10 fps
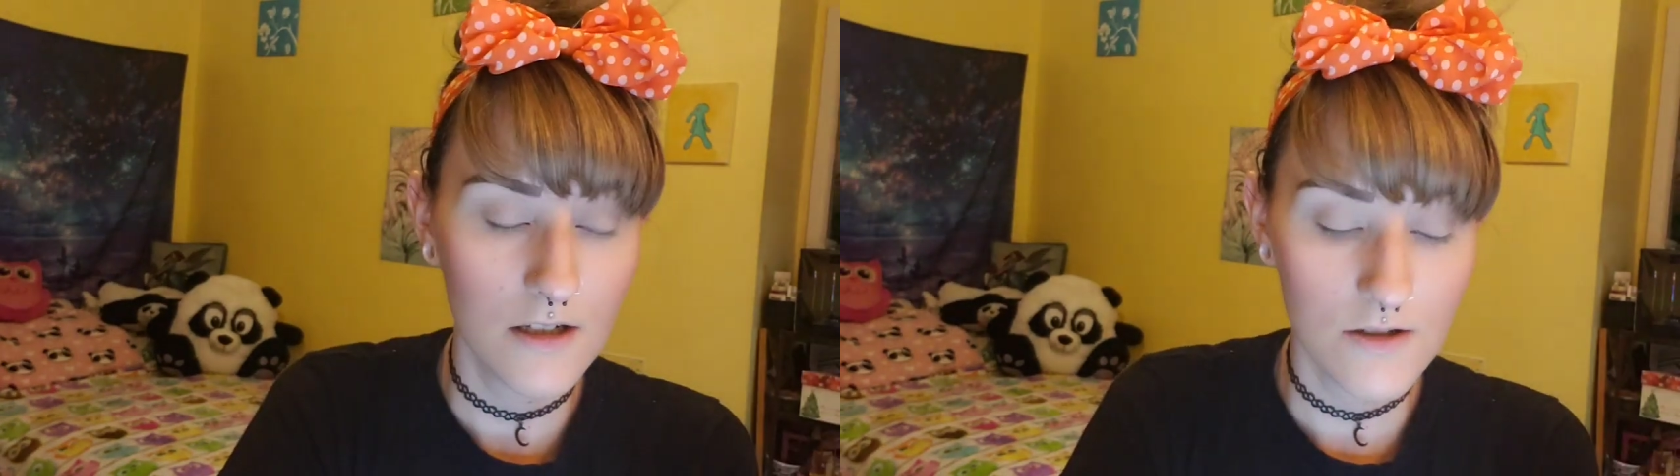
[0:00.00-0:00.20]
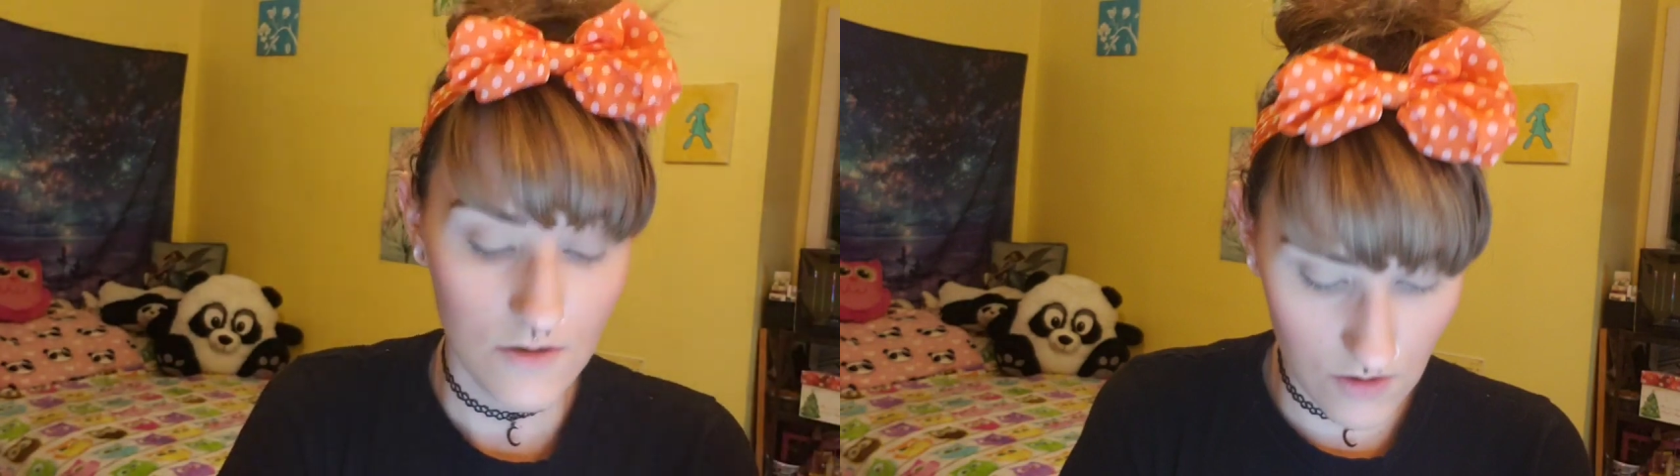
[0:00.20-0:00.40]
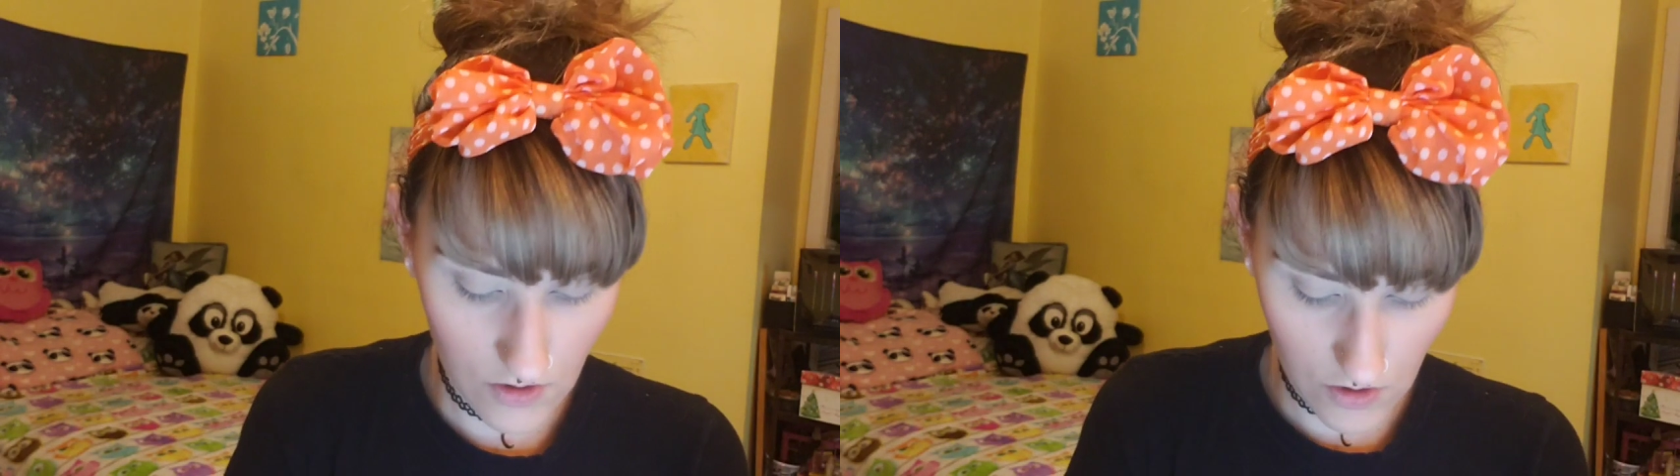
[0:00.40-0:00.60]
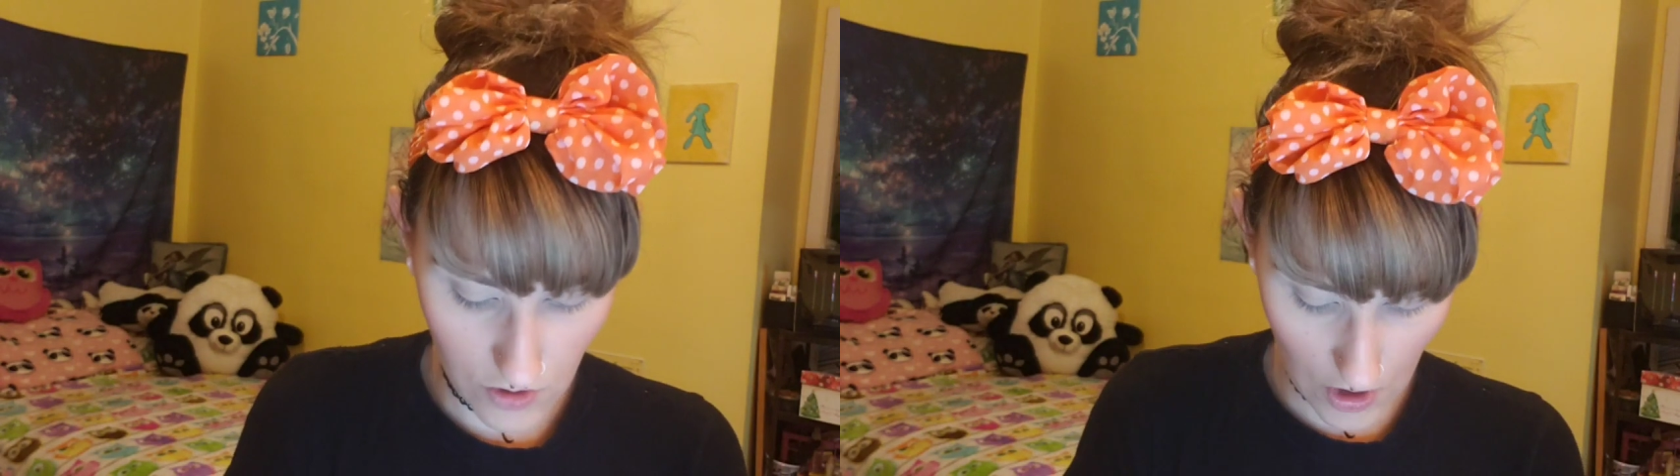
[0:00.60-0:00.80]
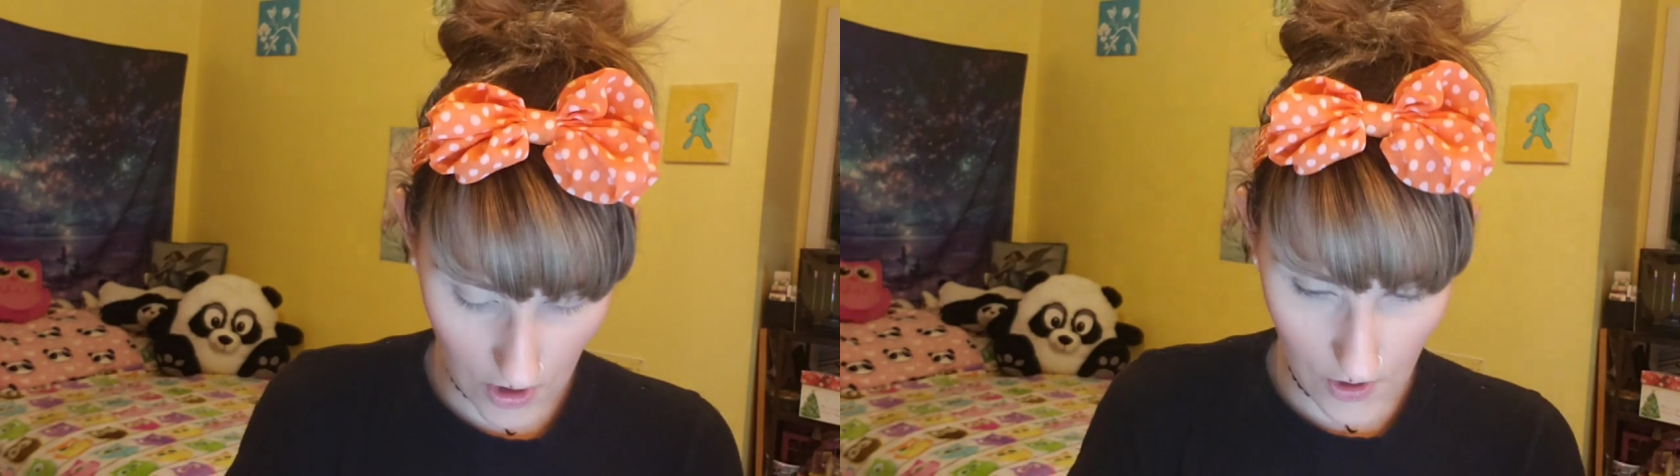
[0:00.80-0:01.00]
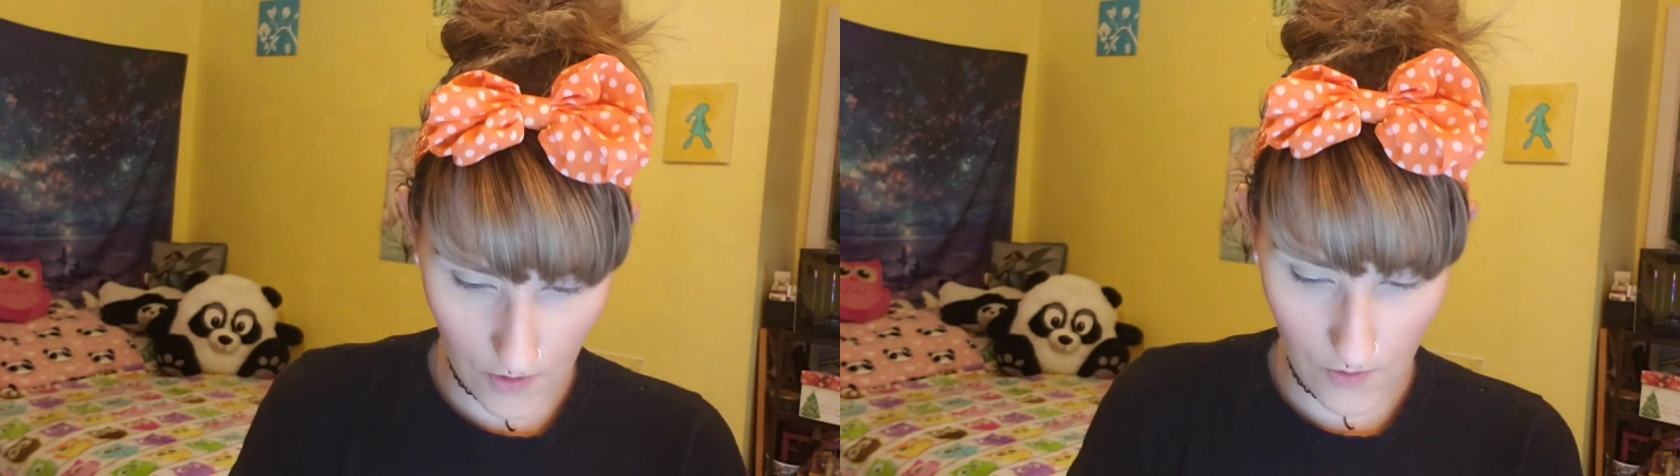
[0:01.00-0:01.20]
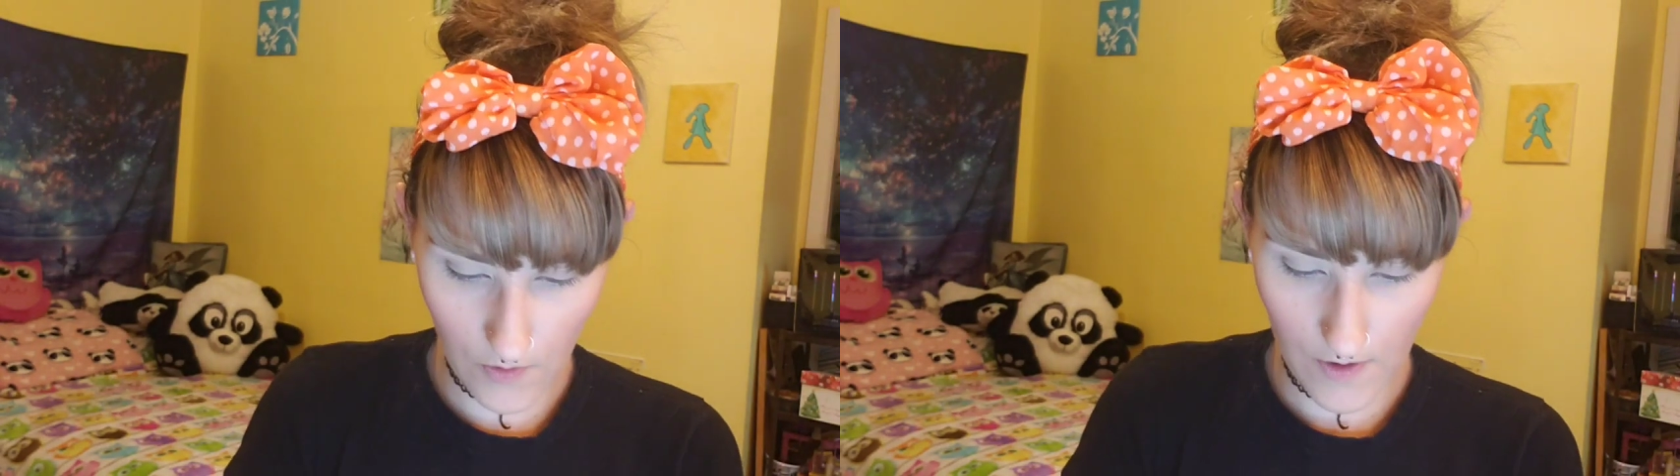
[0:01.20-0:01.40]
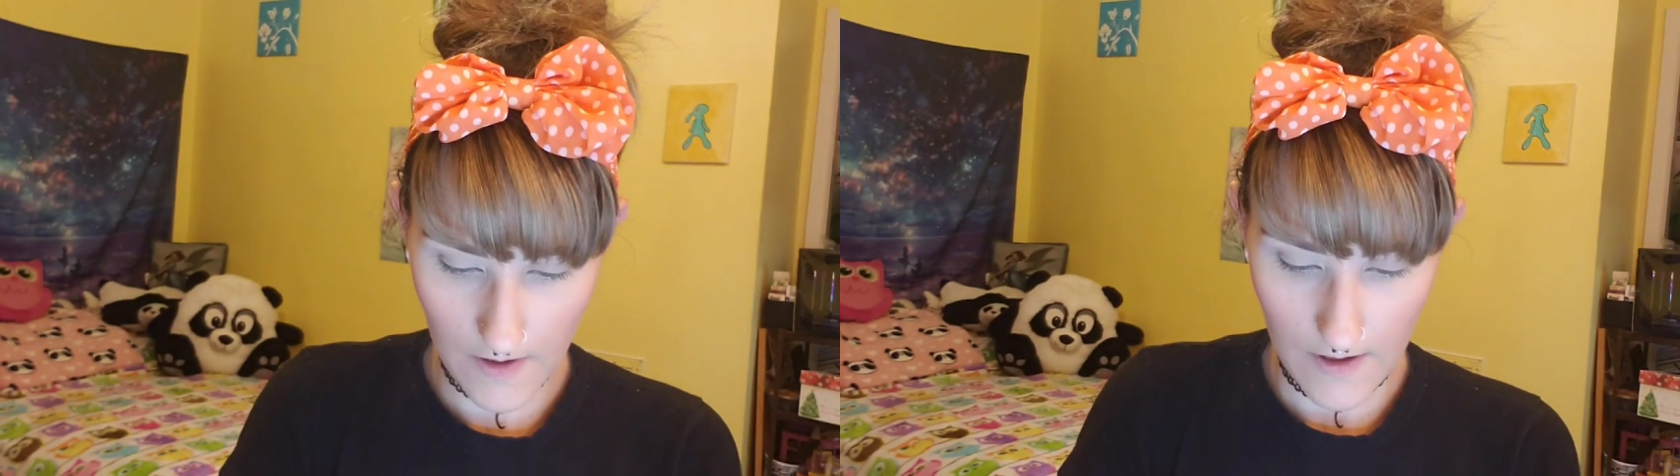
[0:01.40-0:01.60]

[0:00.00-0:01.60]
So